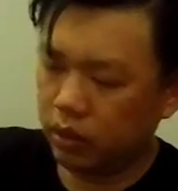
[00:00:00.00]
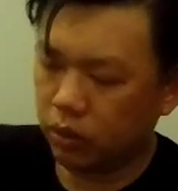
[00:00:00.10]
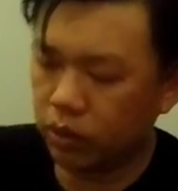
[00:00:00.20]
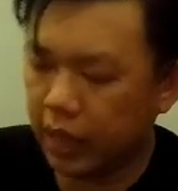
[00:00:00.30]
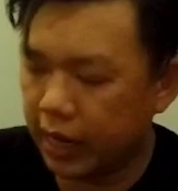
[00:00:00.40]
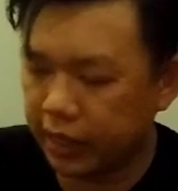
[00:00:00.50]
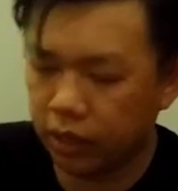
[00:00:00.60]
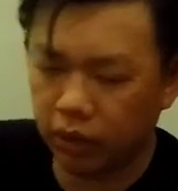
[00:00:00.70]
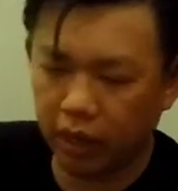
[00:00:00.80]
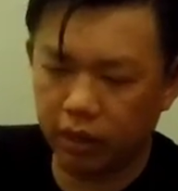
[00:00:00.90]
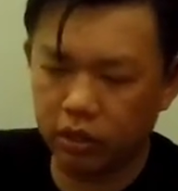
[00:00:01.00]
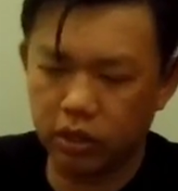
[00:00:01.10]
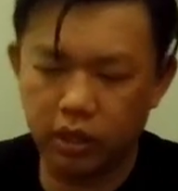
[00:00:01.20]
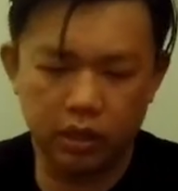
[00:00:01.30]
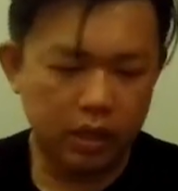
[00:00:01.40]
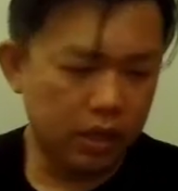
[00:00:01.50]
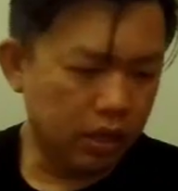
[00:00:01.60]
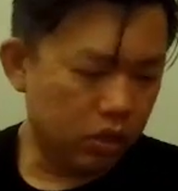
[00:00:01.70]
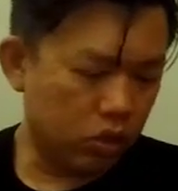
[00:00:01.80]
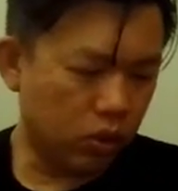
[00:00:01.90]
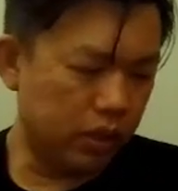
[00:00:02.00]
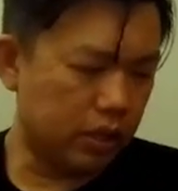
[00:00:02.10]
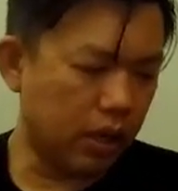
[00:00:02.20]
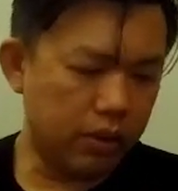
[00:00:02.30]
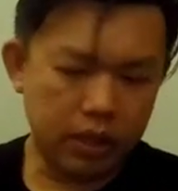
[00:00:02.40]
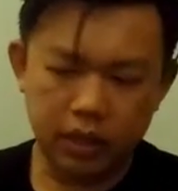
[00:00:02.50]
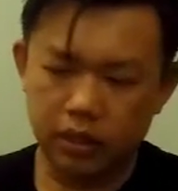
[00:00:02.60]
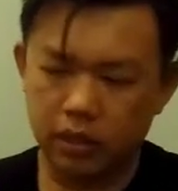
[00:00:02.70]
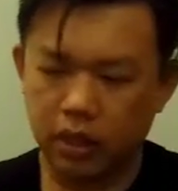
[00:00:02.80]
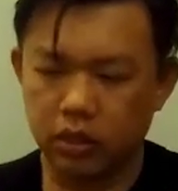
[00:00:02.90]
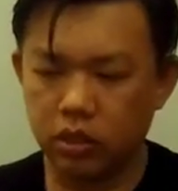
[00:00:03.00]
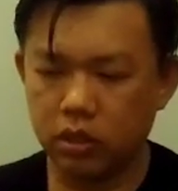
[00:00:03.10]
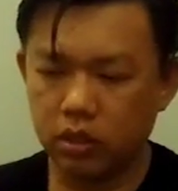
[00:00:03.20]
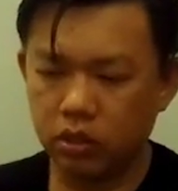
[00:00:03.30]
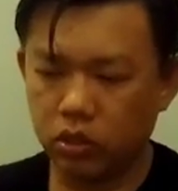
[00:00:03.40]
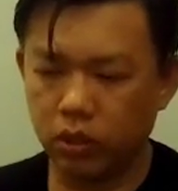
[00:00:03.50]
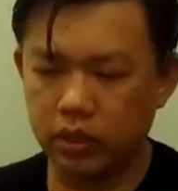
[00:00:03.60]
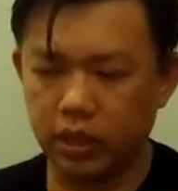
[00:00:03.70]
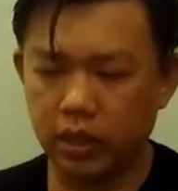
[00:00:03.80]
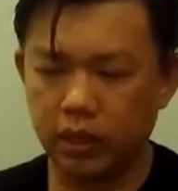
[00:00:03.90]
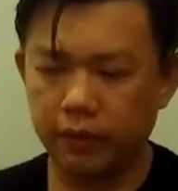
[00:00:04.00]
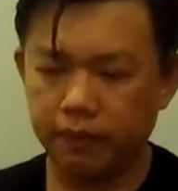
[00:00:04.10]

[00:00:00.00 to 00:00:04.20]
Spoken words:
So yeah, I think you can actually throw it inside one. You can just throw it inside there.